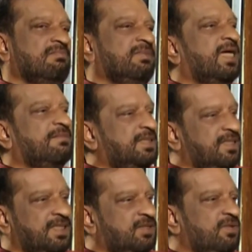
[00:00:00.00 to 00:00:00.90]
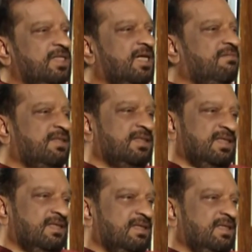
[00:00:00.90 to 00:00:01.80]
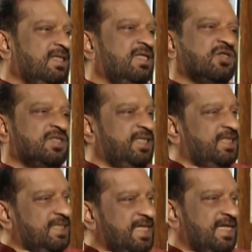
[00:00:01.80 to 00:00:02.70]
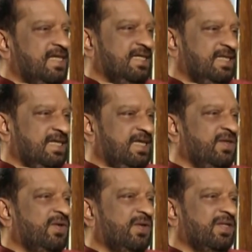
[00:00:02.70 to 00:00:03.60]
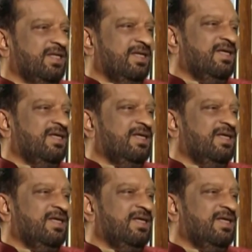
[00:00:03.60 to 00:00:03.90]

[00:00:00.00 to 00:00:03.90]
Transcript: becomes rich only after he or she is dead and gone.